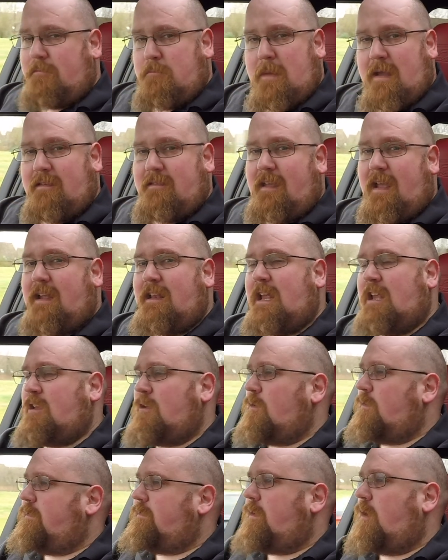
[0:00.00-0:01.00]
maintaining
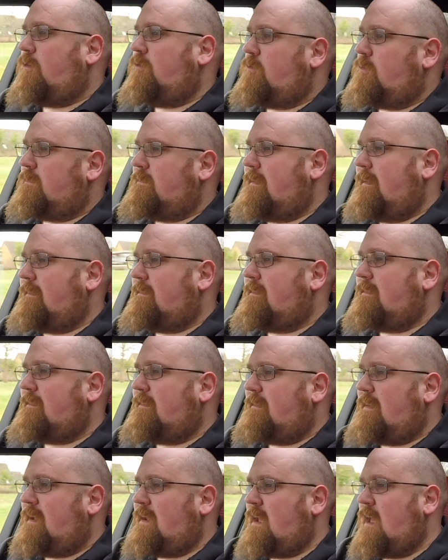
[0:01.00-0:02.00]
your social
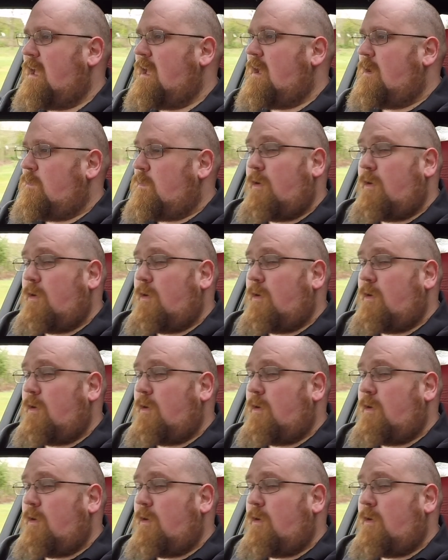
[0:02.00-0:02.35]
distancing,